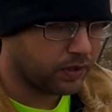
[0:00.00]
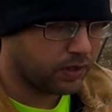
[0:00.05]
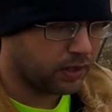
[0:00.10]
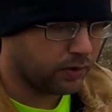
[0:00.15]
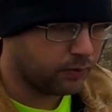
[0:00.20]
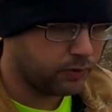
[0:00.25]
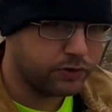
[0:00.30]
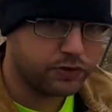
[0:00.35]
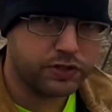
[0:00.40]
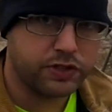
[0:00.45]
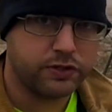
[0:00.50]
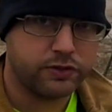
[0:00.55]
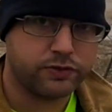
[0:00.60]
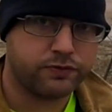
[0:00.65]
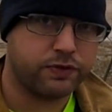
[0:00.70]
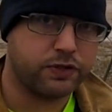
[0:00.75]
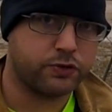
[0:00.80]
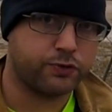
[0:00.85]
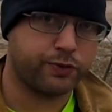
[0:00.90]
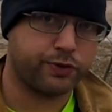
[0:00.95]
And when you see those
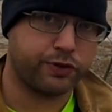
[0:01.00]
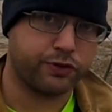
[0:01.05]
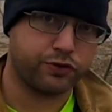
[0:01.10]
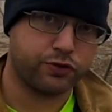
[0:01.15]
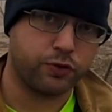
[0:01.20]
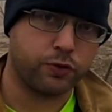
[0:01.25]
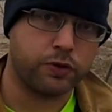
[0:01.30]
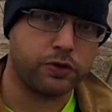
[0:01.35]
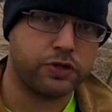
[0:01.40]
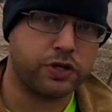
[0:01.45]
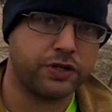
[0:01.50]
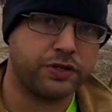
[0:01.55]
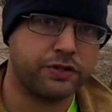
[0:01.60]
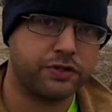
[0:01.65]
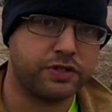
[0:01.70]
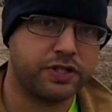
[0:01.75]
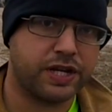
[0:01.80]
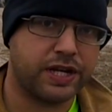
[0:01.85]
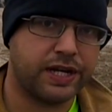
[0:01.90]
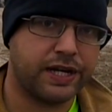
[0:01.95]
fish with the sores on
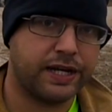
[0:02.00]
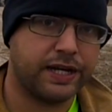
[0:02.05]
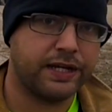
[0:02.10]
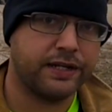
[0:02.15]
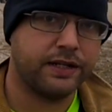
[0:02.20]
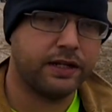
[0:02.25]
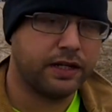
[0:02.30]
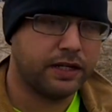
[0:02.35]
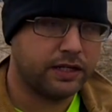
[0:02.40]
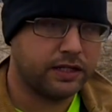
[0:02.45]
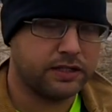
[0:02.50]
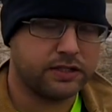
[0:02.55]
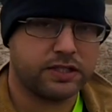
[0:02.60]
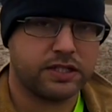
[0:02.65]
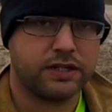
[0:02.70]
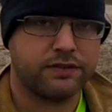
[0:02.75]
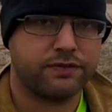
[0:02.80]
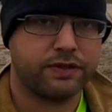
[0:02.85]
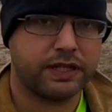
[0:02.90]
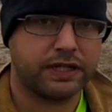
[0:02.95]
their side and
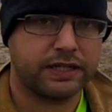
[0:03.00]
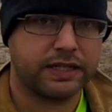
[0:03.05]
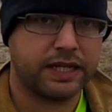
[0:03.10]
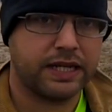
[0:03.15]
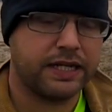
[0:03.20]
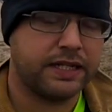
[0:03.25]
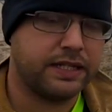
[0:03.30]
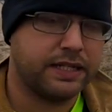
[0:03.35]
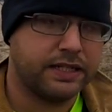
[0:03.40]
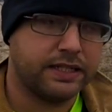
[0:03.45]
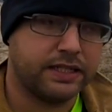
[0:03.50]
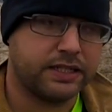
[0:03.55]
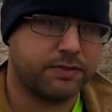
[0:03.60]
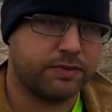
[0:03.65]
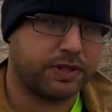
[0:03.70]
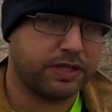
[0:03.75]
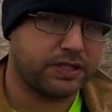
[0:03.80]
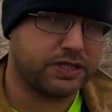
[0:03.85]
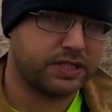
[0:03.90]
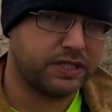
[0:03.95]
stuff like that, that's
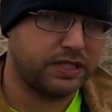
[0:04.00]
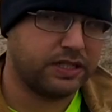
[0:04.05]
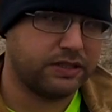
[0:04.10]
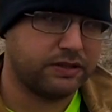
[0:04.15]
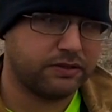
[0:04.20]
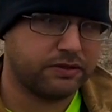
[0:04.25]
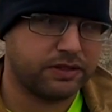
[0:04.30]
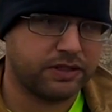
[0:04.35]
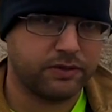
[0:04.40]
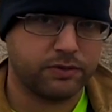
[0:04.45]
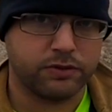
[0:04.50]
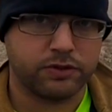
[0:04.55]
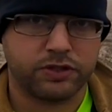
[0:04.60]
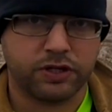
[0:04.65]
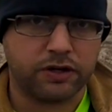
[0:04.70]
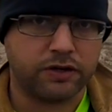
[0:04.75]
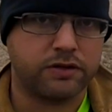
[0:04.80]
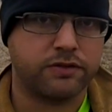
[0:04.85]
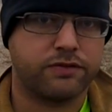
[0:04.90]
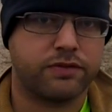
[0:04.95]
because either they were
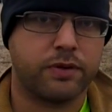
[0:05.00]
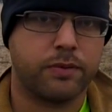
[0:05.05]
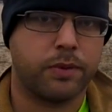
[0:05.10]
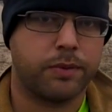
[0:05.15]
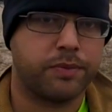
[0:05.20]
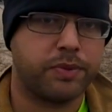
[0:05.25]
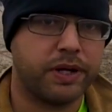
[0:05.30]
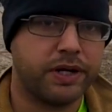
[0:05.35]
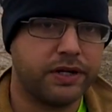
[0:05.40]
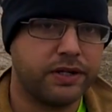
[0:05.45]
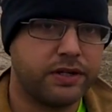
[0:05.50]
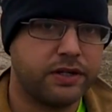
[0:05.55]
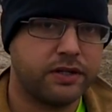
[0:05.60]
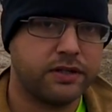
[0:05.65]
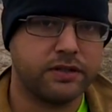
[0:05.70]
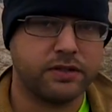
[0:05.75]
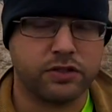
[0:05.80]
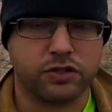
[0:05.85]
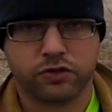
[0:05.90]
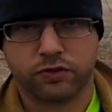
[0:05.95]
darting from a
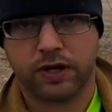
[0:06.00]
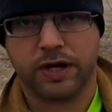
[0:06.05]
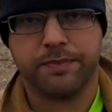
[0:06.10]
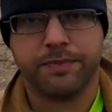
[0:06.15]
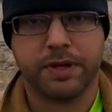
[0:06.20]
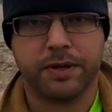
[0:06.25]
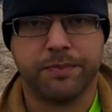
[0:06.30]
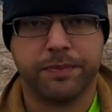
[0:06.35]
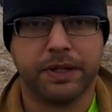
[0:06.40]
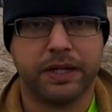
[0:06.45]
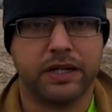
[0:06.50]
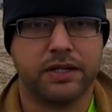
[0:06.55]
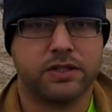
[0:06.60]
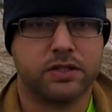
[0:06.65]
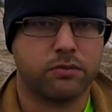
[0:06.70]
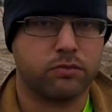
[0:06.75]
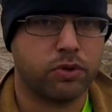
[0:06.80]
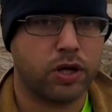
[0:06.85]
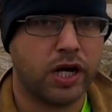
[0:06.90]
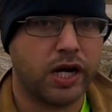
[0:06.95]
predator and scraped up
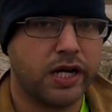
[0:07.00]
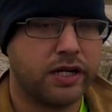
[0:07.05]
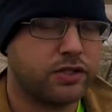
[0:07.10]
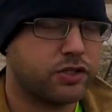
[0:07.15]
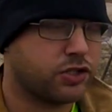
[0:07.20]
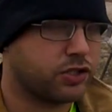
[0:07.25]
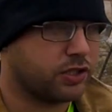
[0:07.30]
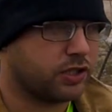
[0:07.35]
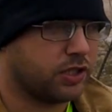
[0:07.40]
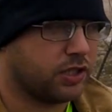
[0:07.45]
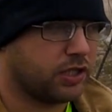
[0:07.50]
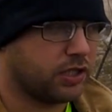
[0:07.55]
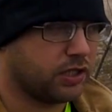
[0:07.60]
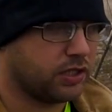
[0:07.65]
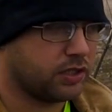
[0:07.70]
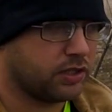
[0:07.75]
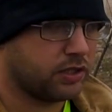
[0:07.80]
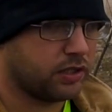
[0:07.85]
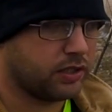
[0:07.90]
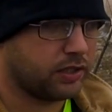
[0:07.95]
against a branch
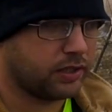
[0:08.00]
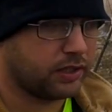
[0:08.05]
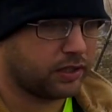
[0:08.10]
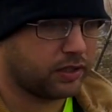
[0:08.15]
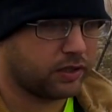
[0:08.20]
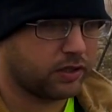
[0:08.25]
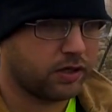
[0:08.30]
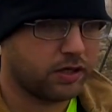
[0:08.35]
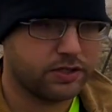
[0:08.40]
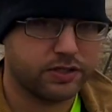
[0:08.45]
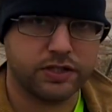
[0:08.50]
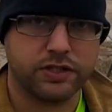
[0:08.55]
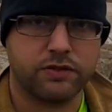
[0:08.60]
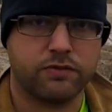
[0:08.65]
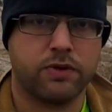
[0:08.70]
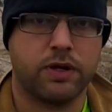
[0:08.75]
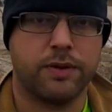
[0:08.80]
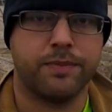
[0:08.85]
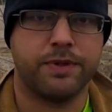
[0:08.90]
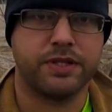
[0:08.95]
and it caused it
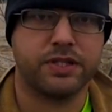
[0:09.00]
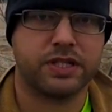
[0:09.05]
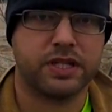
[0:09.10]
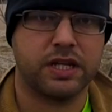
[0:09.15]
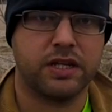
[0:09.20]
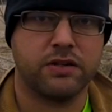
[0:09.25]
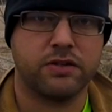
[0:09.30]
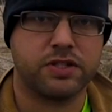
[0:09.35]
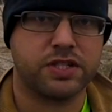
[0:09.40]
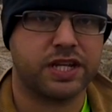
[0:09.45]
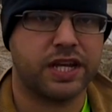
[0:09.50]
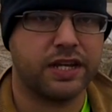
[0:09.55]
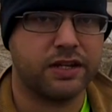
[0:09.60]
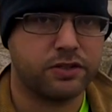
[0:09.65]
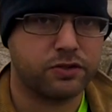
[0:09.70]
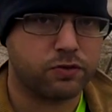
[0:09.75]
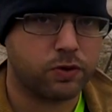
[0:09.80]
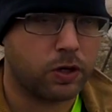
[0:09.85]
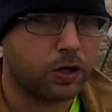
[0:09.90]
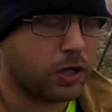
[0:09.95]
to rub the skin, or
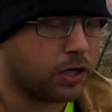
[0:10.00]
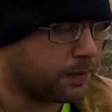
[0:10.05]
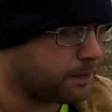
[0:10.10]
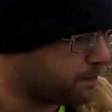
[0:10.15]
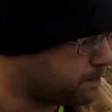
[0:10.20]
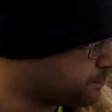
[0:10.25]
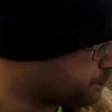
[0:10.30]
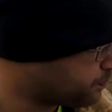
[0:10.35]
scales were off.